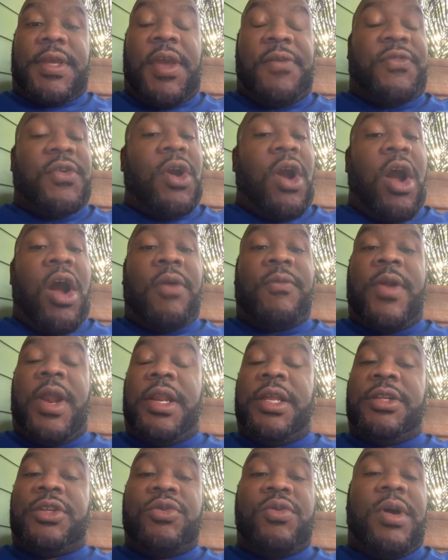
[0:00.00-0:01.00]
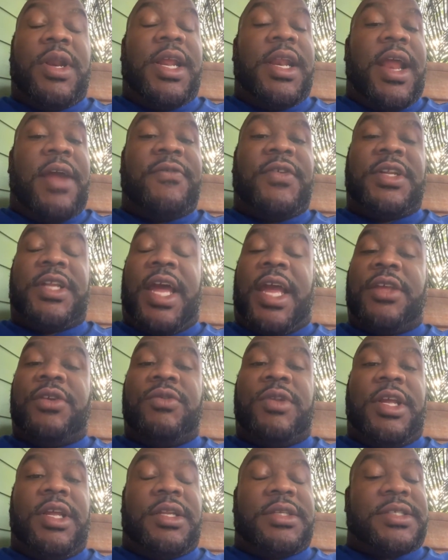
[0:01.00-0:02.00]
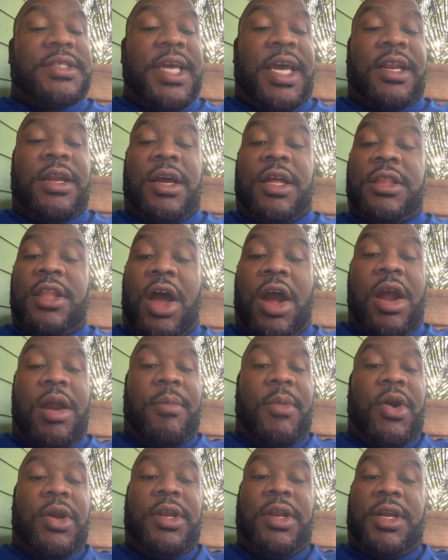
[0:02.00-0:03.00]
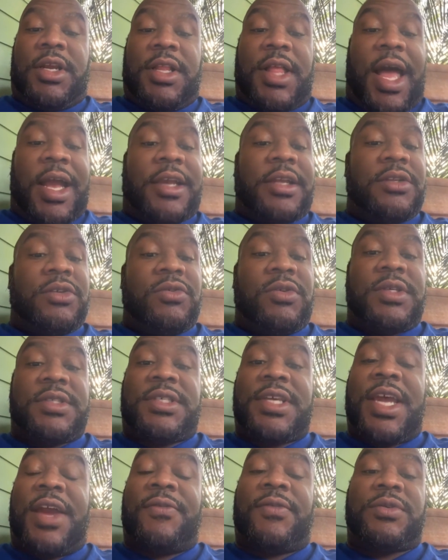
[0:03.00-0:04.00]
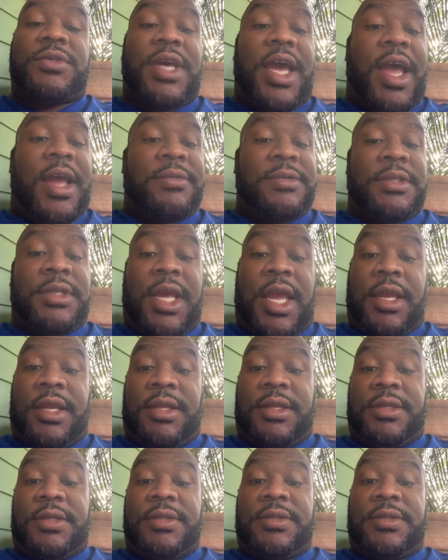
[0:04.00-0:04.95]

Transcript: If you're already doing it every day, you need to set an alarm on your clock and do it several times a day.